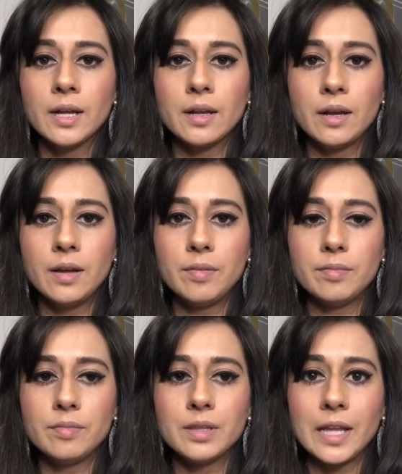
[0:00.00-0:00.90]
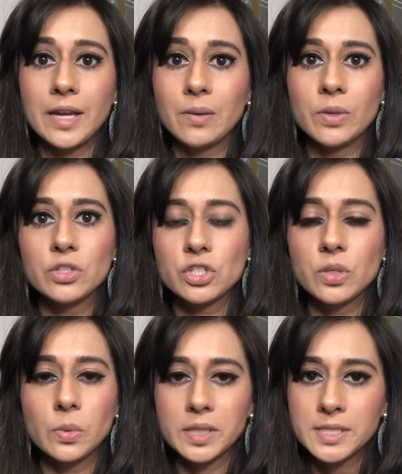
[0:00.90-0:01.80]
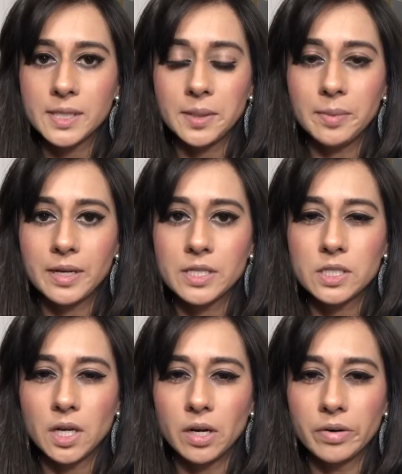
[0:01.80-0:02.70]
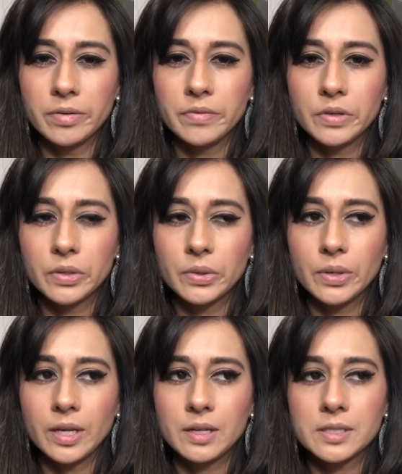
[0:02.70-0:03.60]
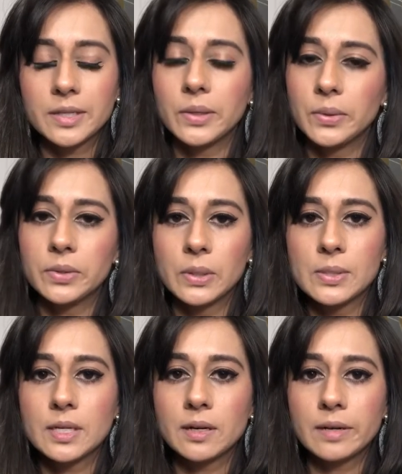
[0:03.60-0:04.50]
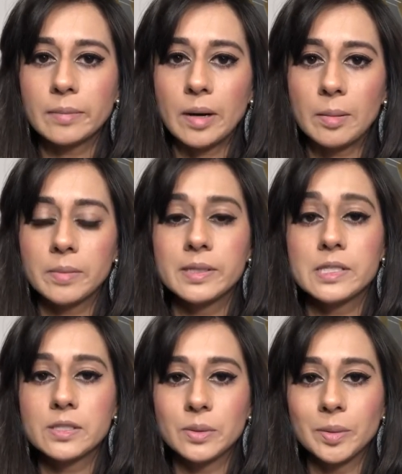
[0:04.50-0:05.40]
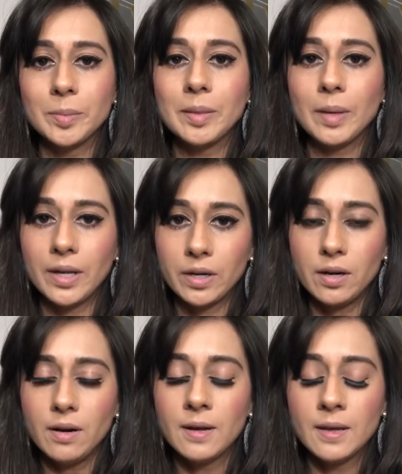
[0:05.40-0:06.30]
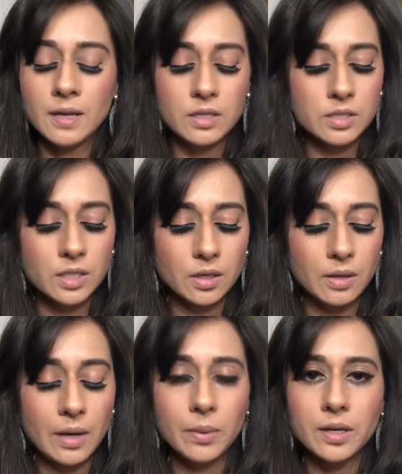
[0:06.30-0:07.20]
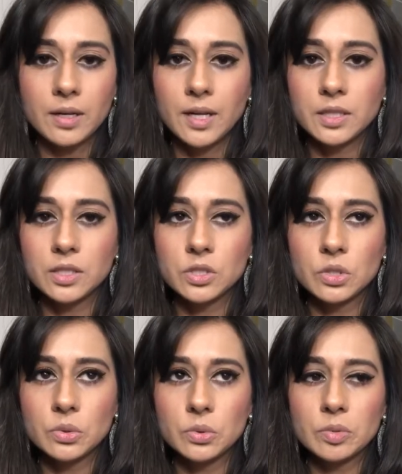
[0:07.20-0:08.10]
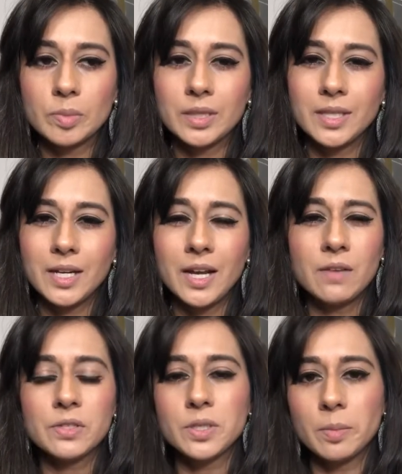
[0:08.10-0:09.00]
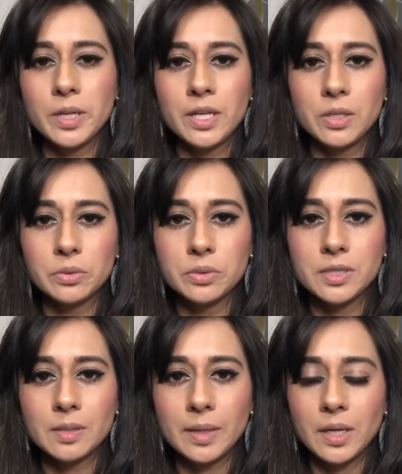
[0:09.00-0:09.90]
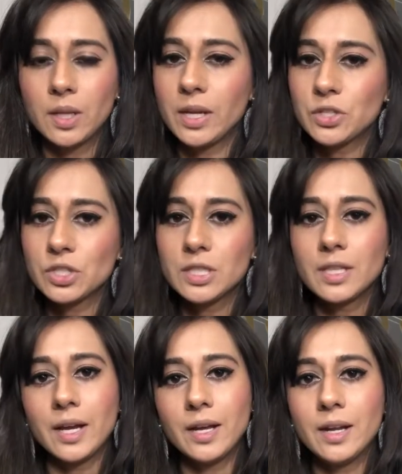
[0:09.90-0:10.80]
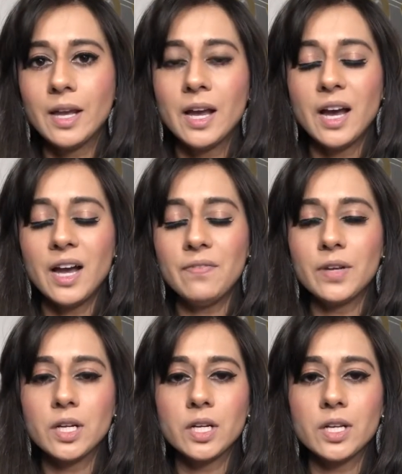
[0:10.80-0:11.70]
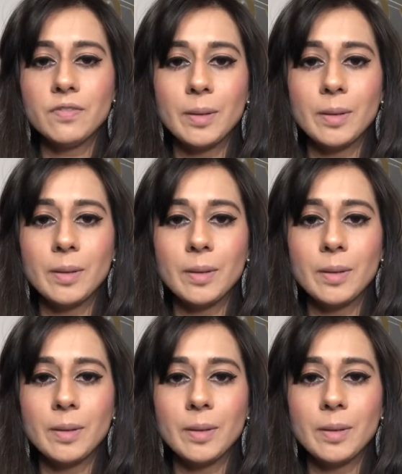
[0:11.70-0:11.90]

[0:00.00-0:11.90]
like when she wears them. And I saw her review and I was like, oh, those are gonna probably suit me better. So I would have got the nude, but then I have so many nudes in my collection that I figured if